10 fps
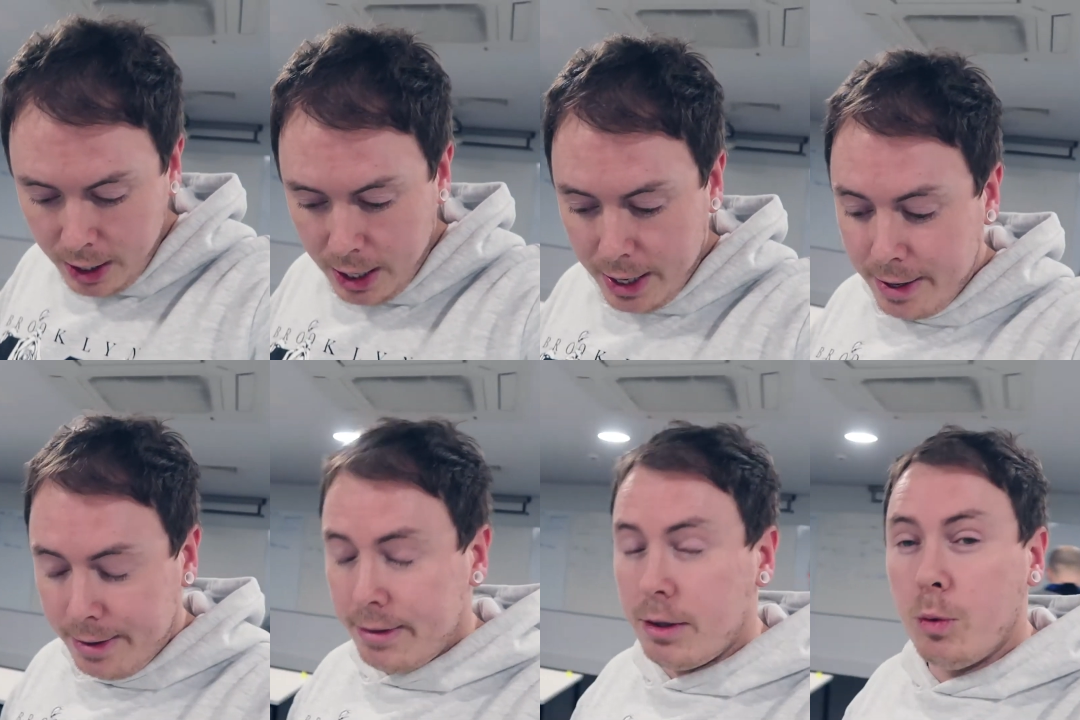
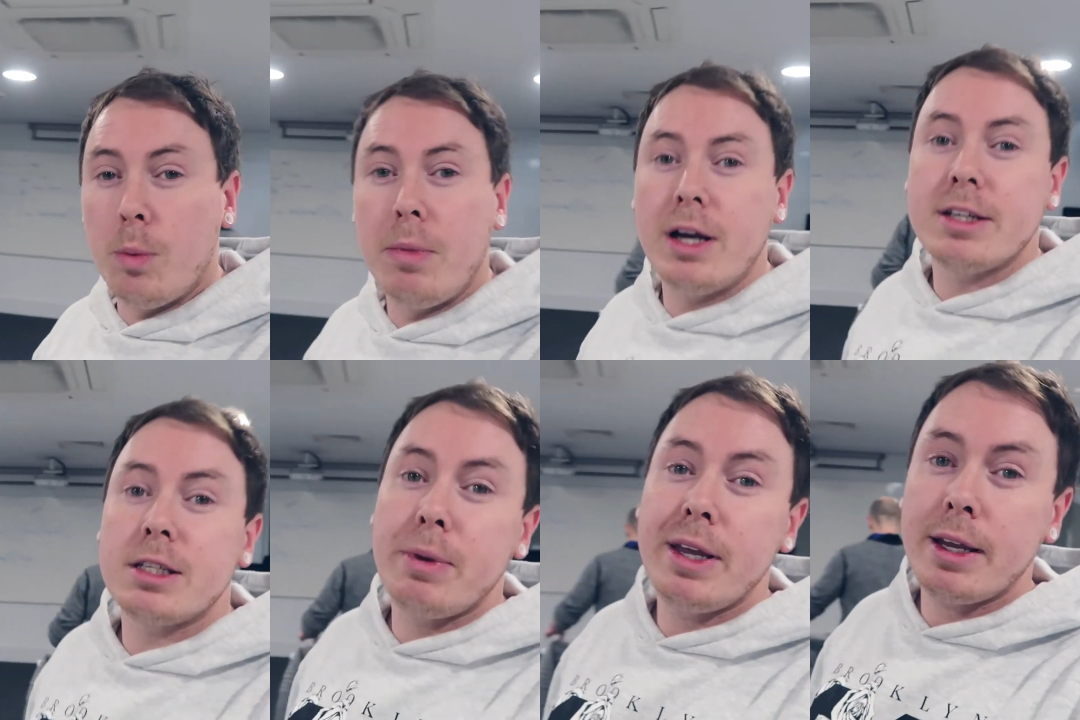and we managed
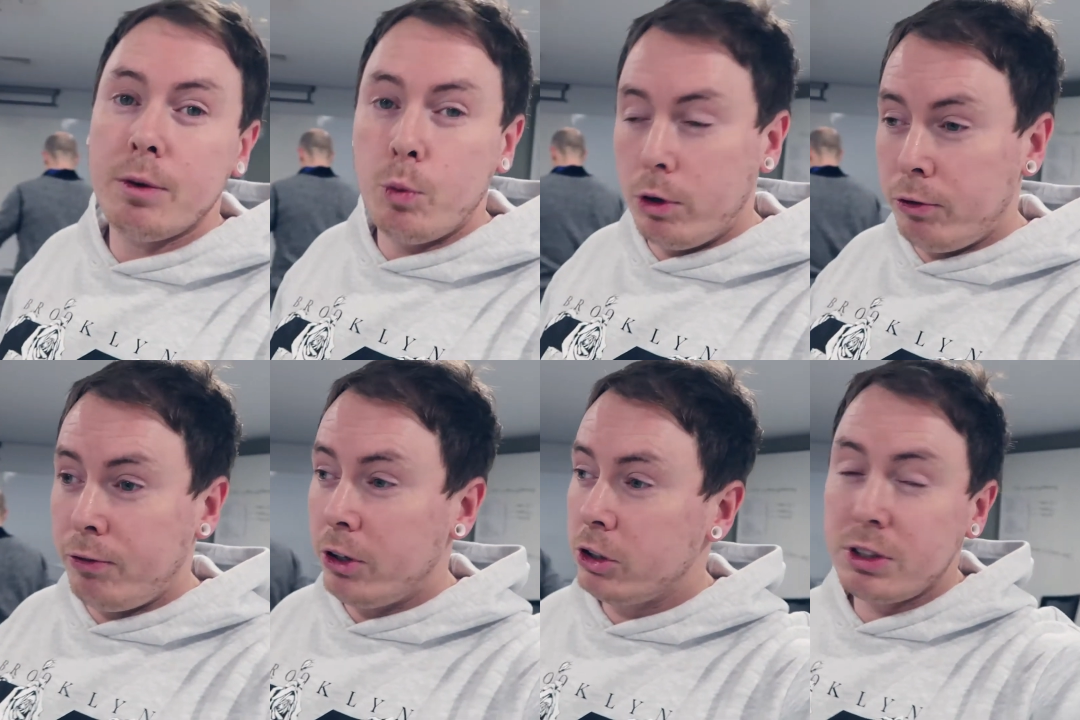to make our
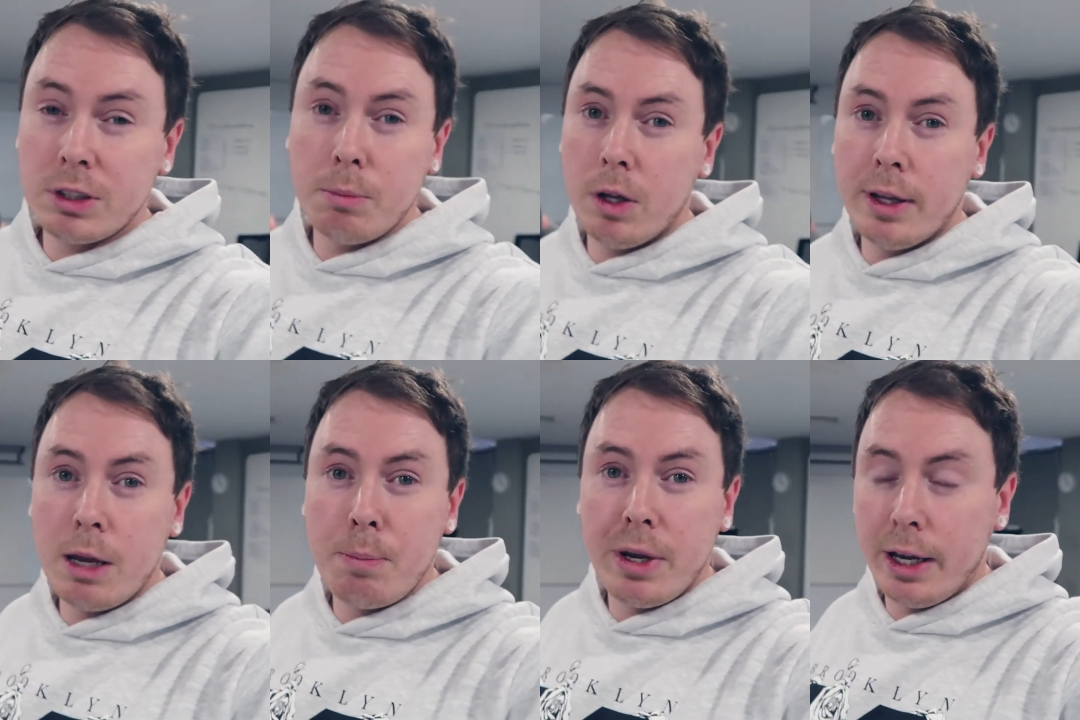first simple
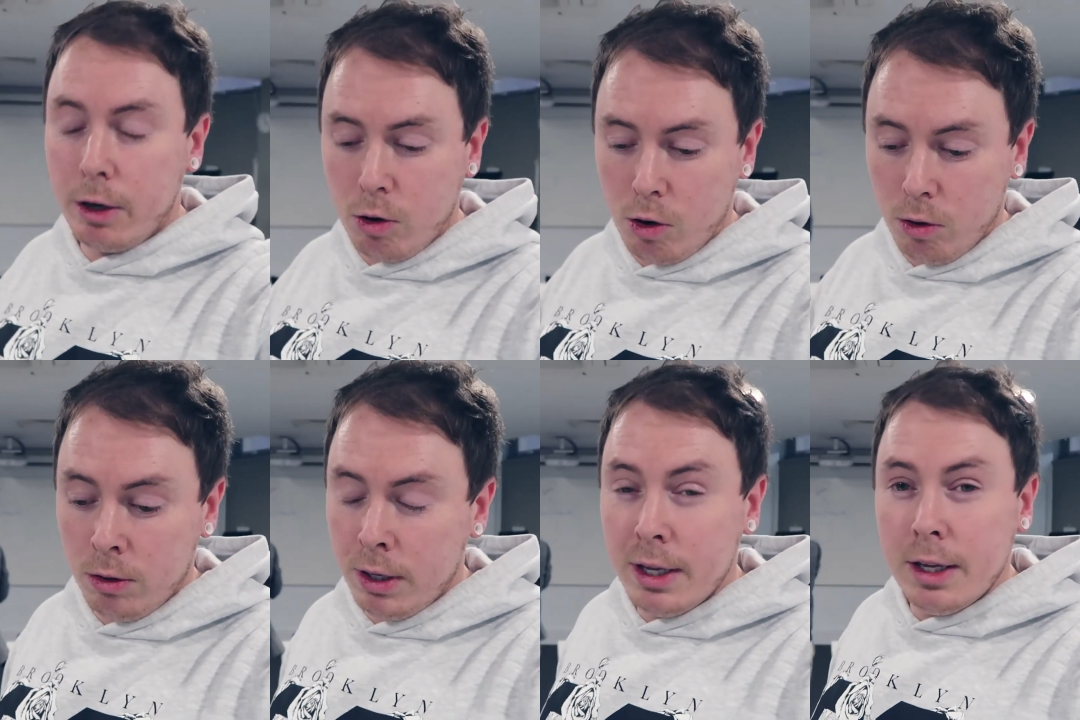API call.